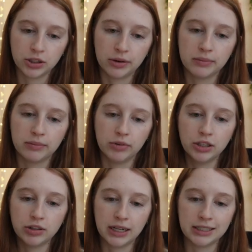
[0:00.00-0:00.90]
So really
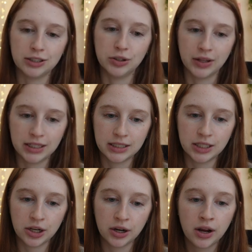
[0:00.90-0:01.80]
try not to do that this
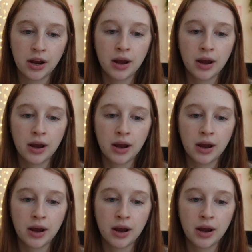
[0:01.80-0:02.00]
year.